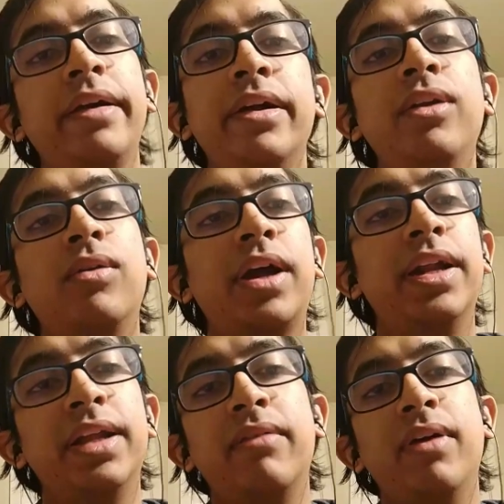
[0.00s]
look at
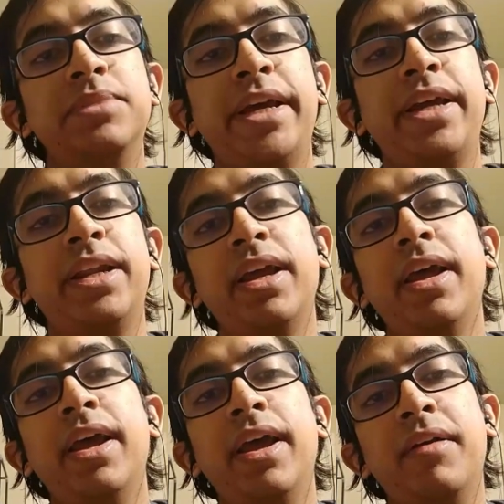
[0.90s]
their website,
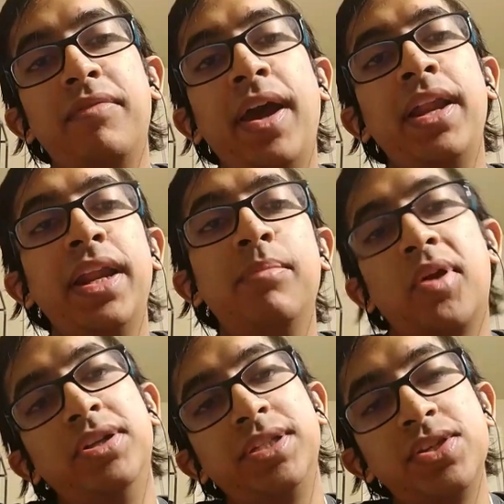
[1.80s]
find any
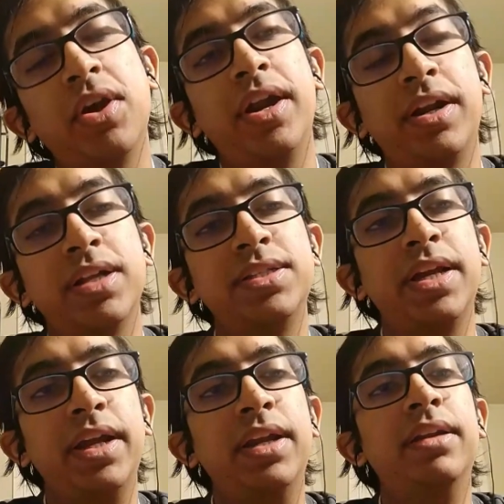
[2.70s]
projects you're interested
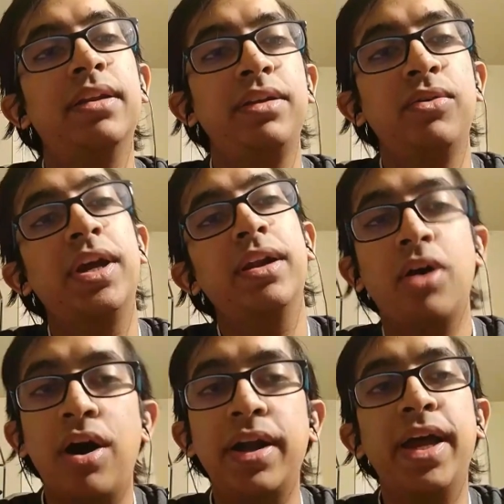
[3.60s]
in. You can
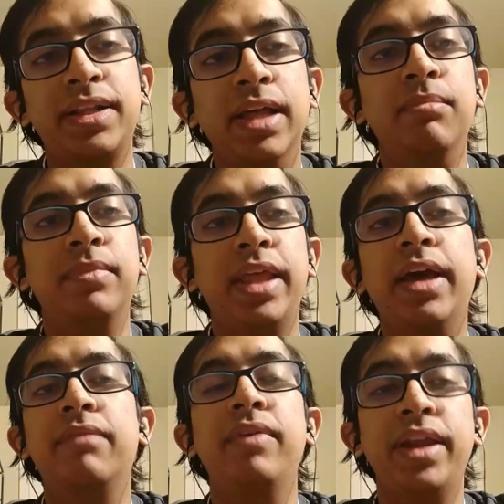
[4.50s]
contact them. They
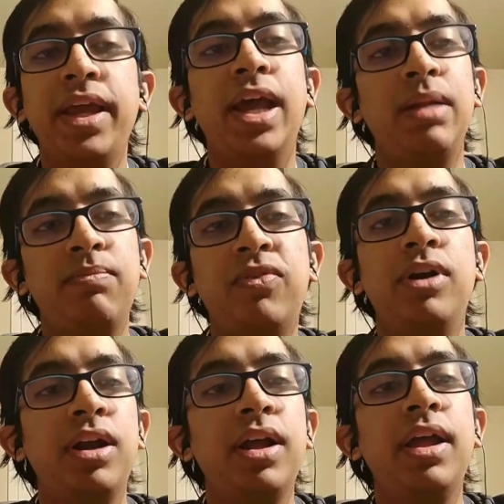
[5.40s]
are very helpful.
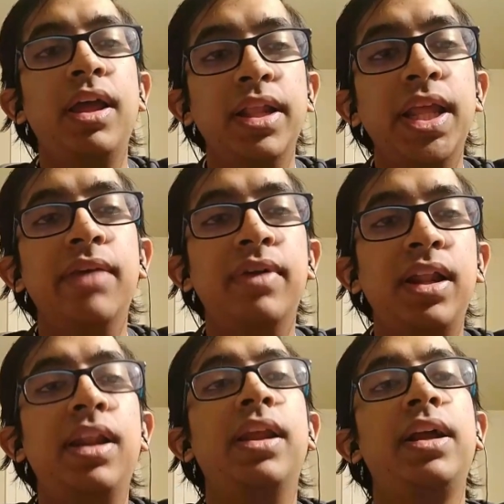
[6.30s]
They
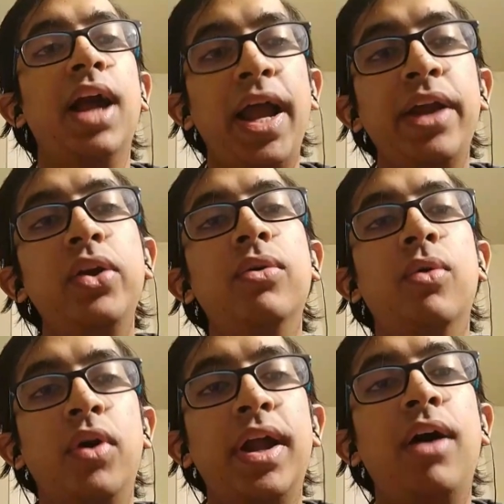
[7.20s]
will guide you
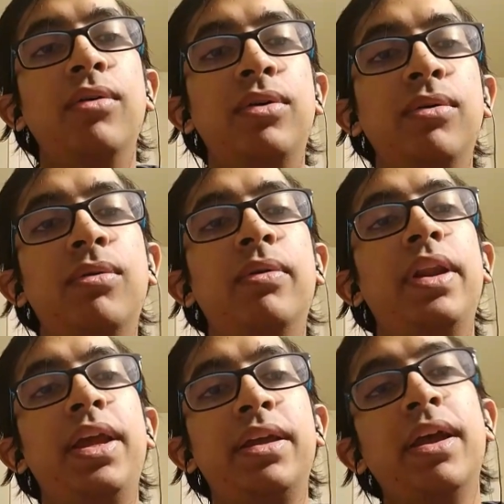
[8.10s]
on how to
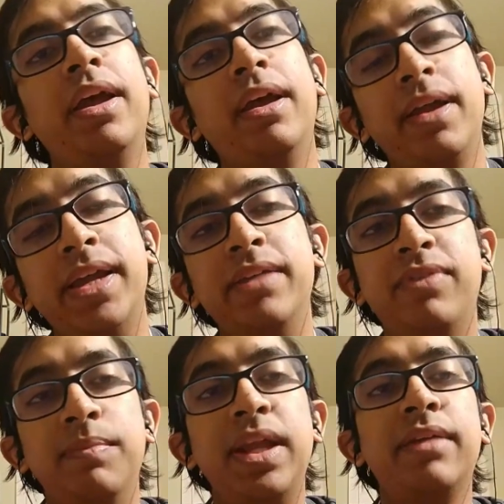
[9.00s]
like get
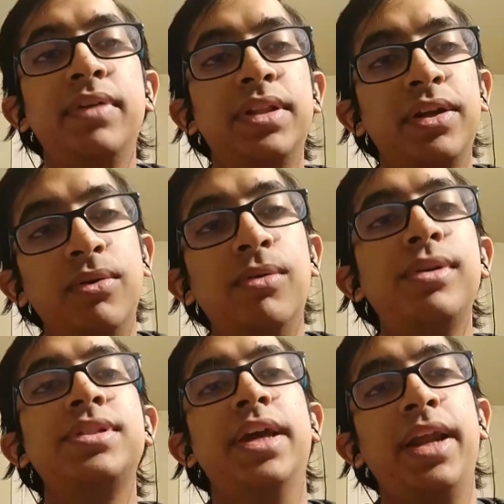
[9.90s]
familiar with the
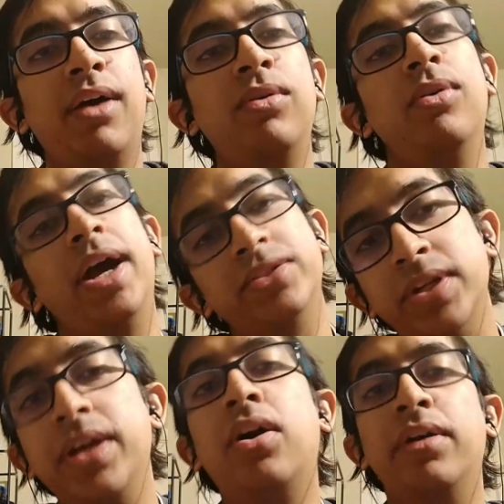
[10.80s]
tools and how to
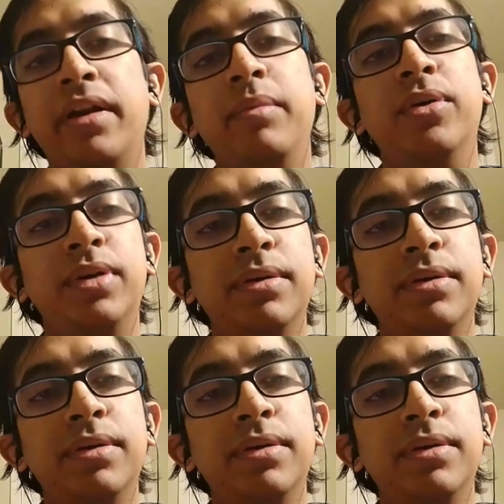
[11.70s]
actually contribute.